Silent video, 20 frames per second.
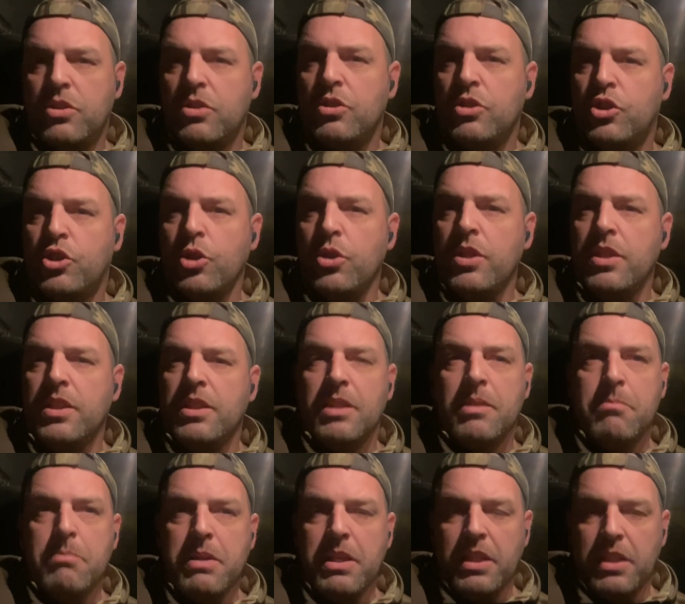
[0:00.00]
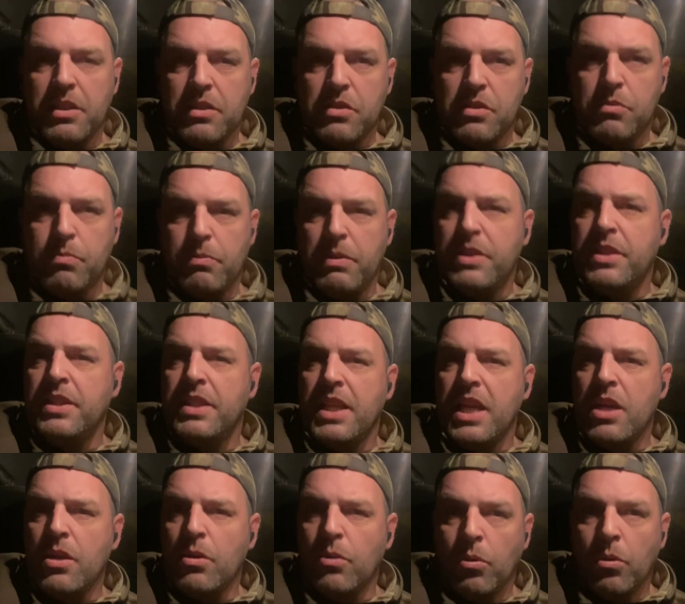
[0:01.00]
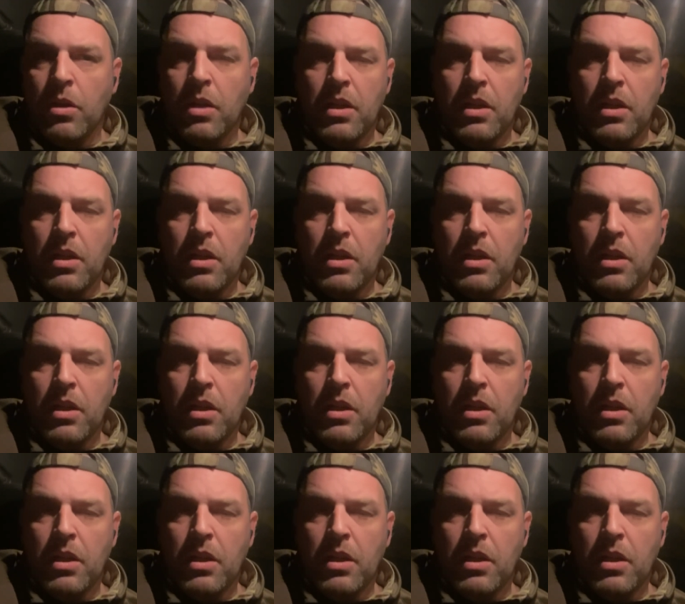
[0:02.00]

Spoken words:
during the meetings with NATO,